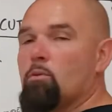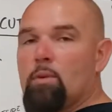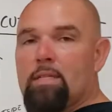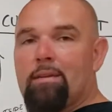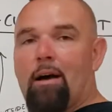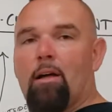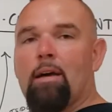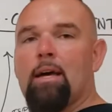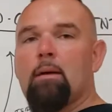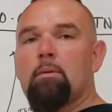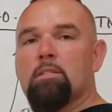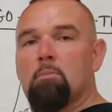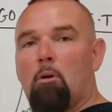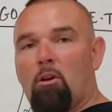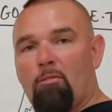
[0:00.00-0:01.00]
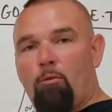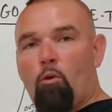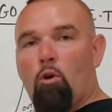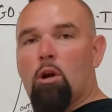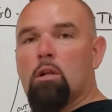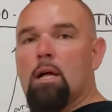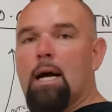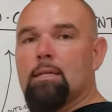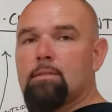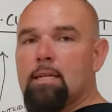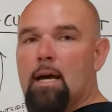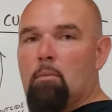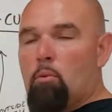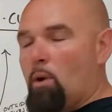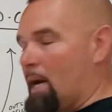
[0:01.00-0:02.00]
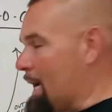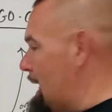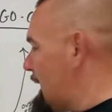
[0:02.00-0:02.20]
we tell him it's about a 4 o'clock step. We've got to